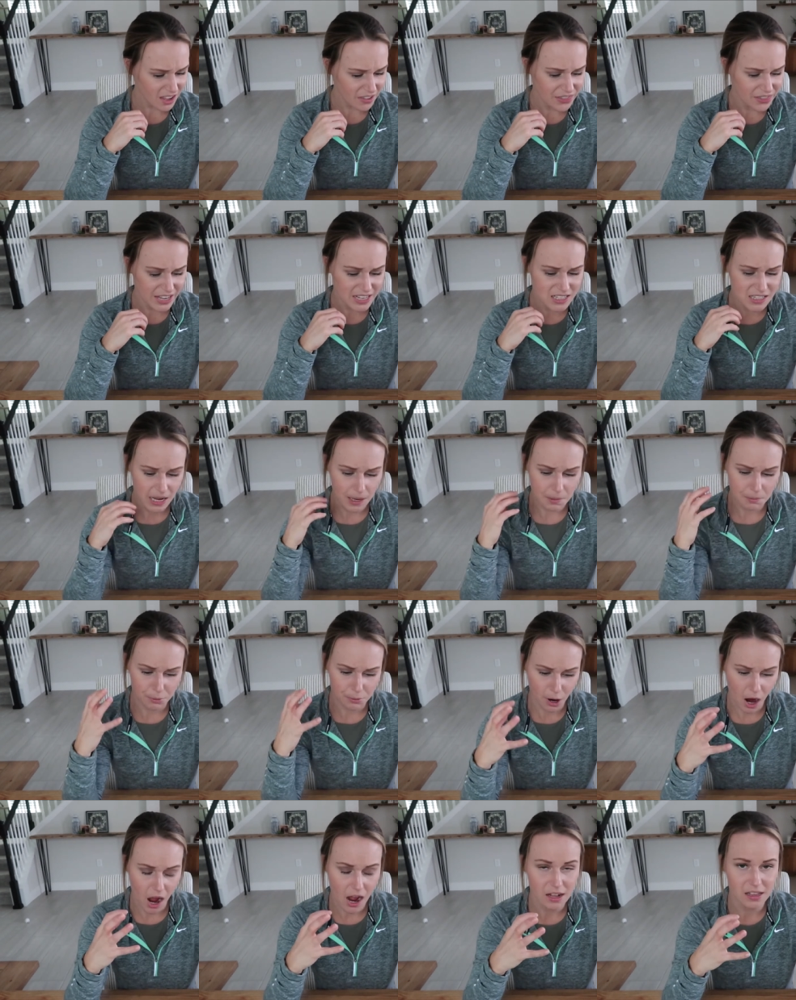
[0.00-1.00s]
Things like
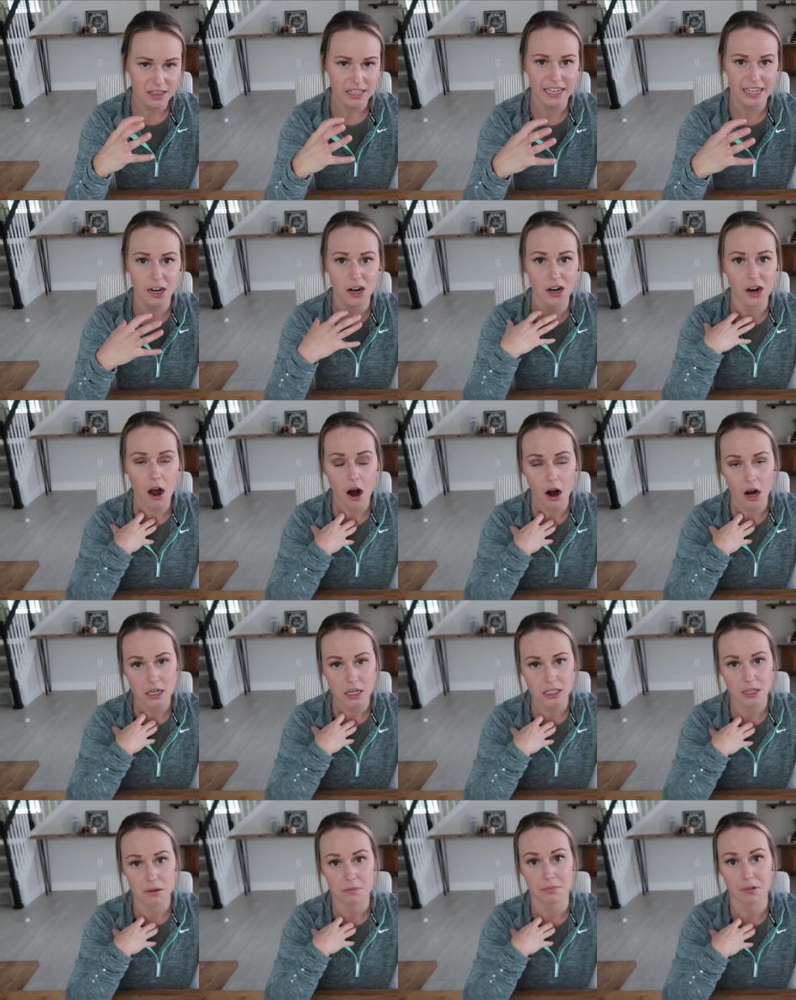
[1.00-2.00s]
broccoli are
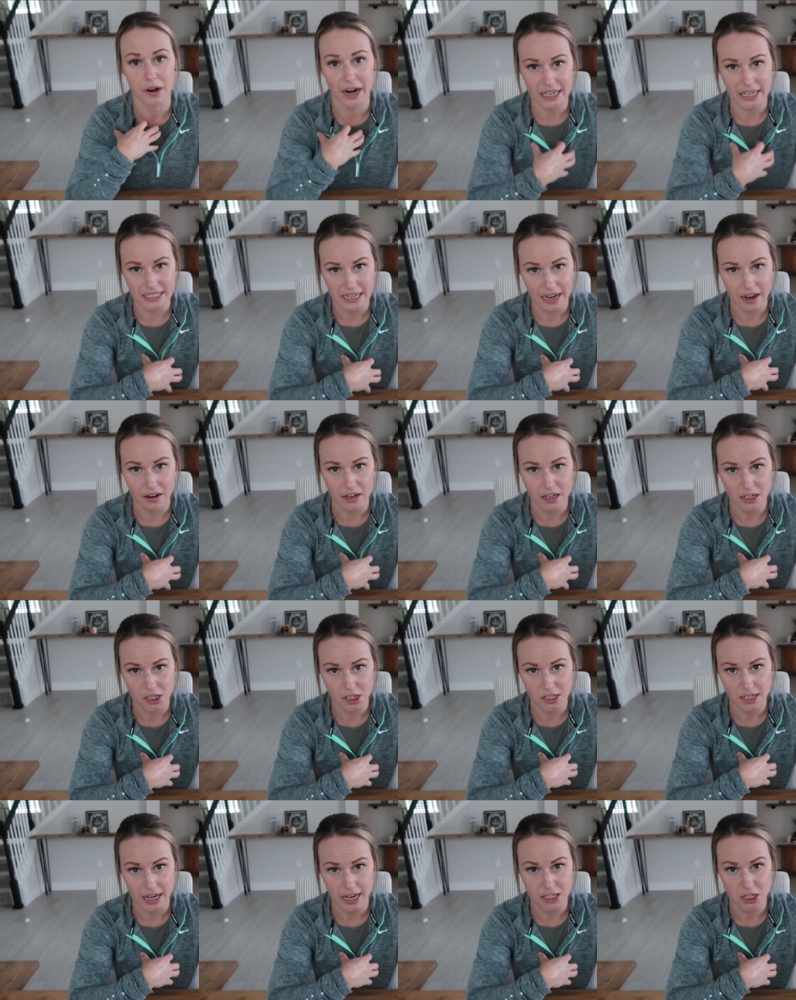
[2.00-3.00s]
hard to break down in
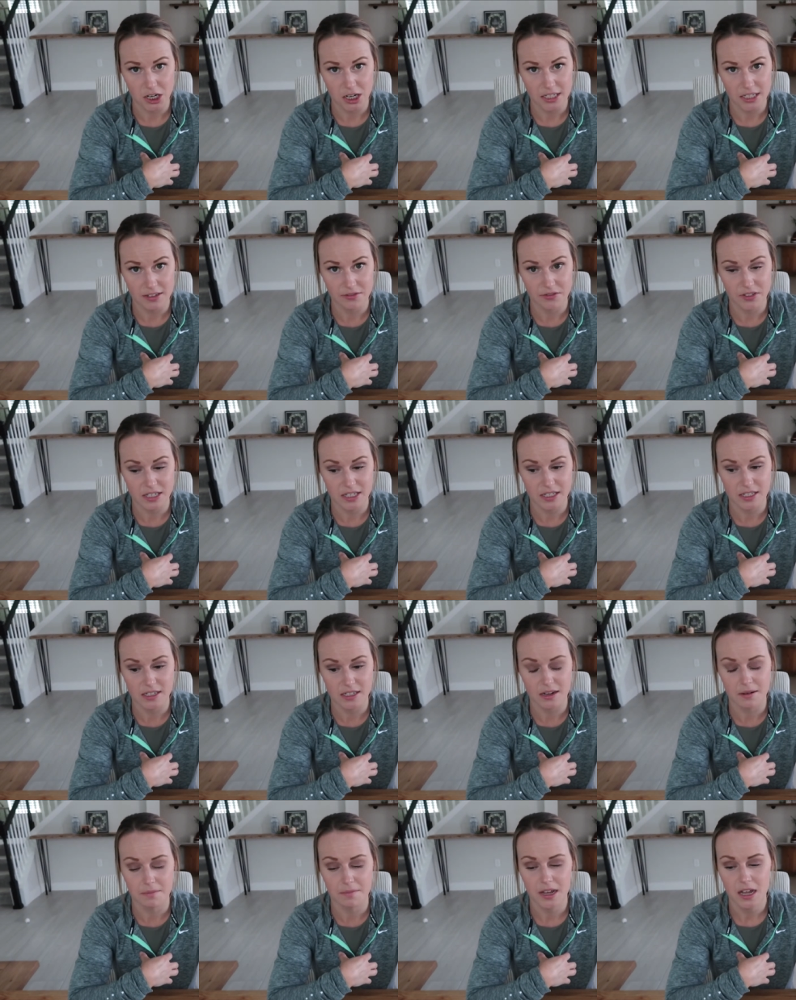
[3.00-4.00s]
your digestive
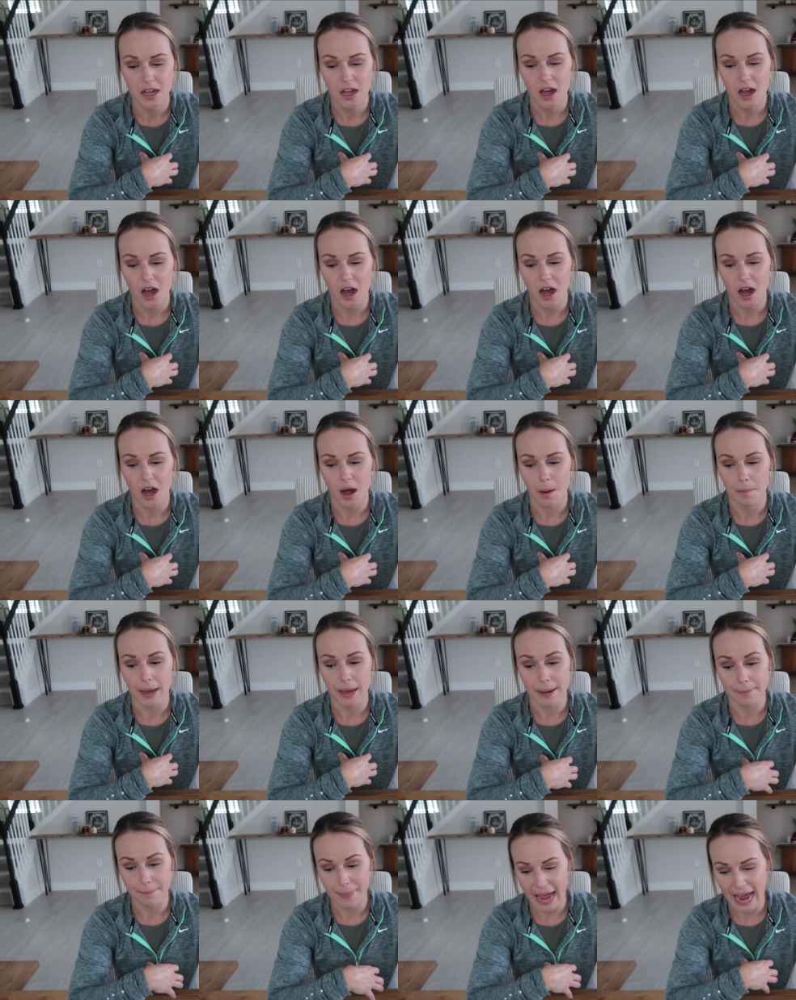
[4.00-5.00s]
system um,
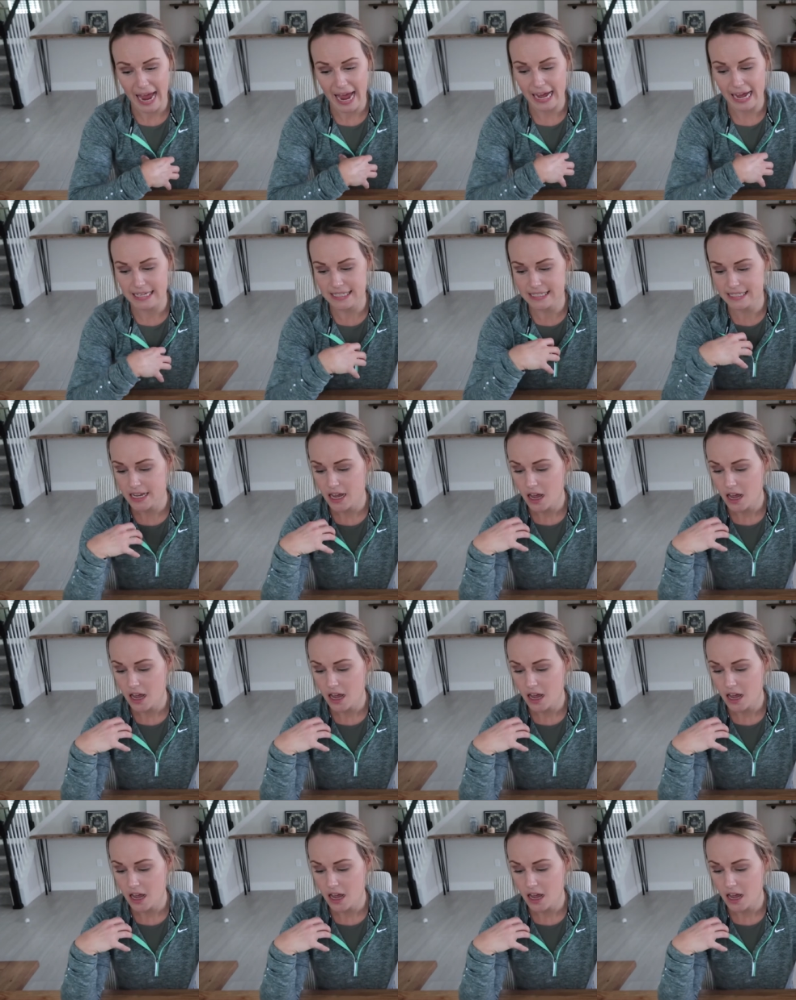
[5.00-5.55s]
and pass.